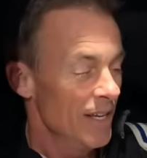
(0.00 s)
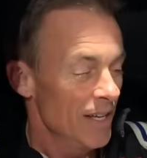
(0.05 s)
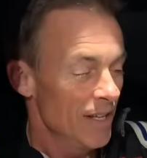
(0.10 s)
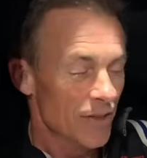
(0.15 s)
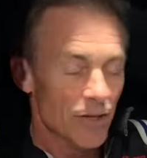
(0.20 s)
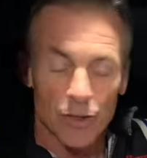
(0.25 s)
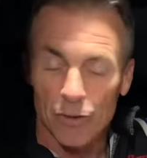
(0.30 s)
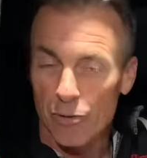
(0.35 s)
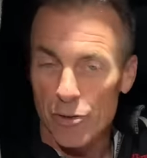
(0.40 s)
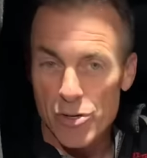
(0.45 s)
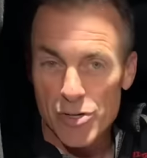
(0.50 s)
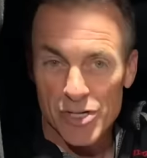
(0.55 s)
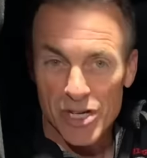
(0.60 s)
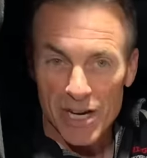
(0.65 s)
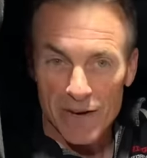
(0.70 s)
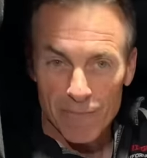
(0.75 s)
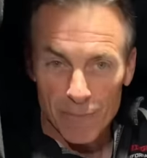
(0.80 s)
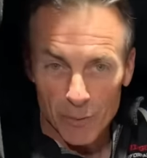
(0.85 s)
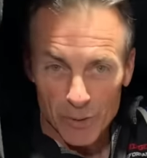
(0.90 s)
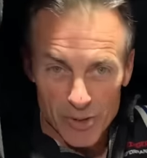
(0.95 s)
the crew
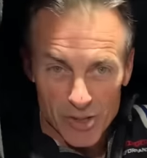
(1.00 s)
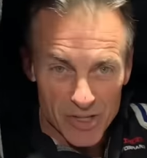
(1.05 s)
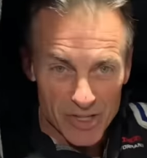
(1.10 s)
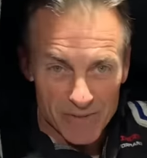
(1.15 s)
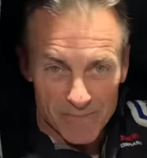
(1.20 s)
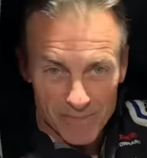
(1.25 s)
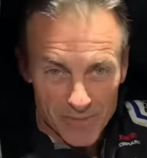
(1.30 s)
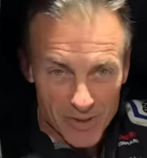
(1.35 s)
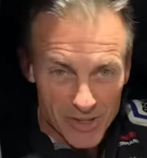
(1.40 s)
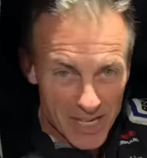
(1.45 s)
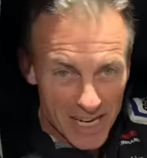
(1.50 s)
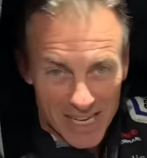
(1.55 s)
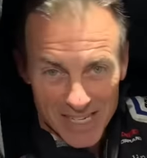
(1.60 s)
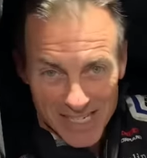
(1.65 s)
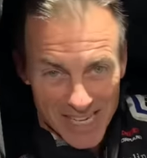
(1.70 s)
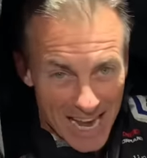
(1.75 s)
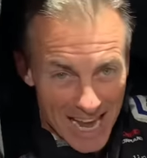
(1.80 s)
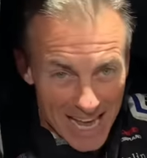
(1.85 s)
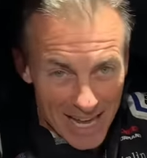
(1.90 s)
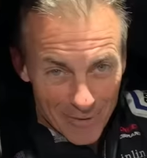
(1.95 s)
chief will st stick his
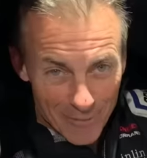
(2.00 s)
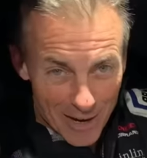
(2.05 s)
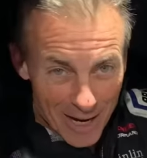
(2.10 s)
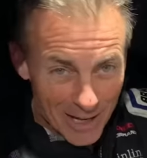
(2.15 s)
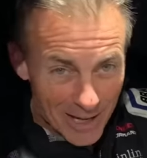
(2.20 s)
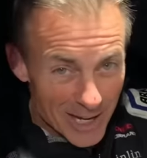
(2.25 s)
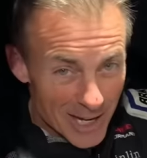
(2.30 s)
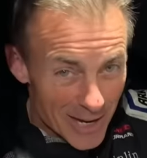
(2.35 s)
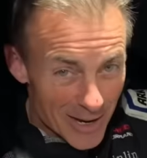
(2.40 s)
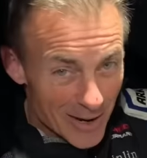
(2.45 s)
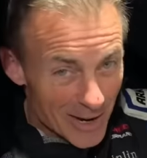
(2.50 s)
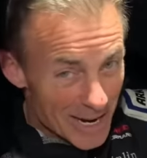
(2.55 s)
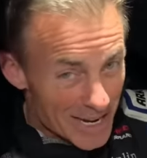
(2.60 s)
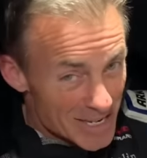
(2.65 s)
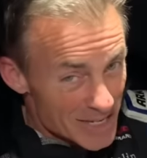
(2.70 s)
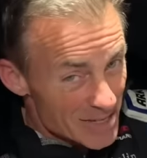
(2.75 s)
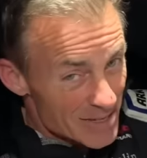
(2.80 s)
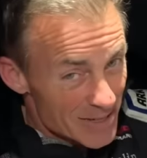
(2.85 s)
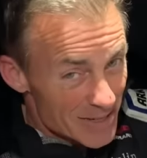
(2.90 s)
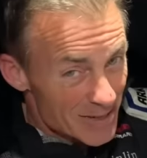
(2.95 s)
hand around here
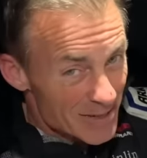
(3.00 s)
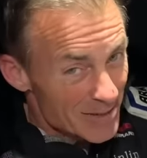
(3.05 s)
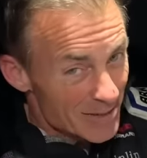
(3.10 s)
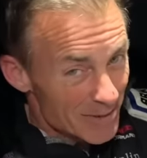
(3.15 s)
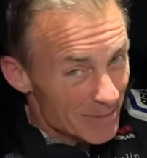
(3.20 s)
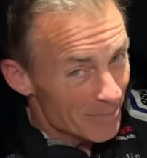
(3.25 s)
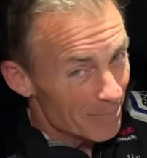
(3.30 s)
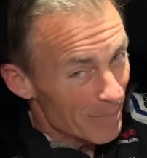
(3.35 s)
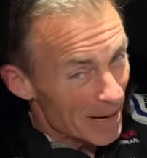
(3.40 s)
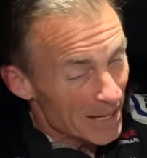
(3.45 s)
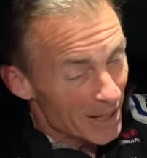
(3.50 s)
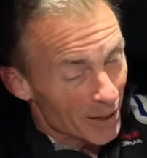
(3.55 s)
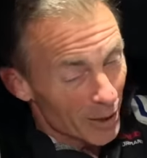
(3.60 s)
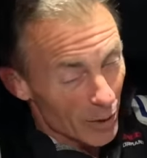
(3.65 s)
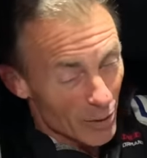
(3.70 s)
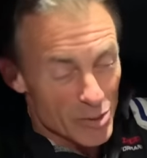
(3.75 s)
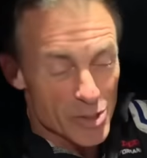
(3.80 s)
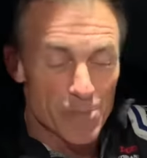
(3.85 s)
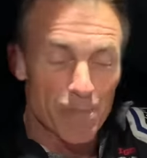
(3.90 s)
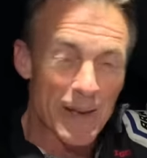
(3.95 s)
and make a
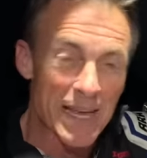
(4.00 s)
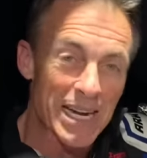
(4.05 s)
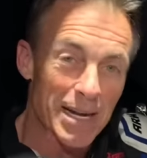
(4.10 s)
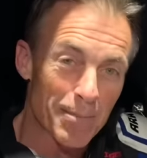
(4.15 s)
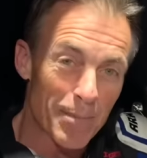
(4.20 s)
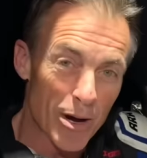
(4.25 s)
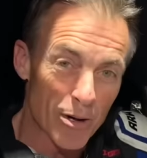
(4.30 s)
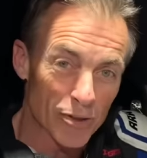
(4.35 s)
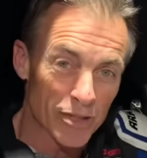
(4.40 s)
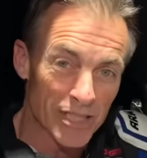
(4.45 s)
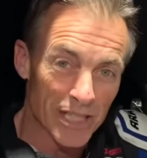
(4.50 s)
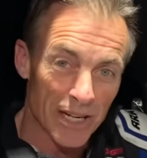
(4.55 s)
little spinning motion.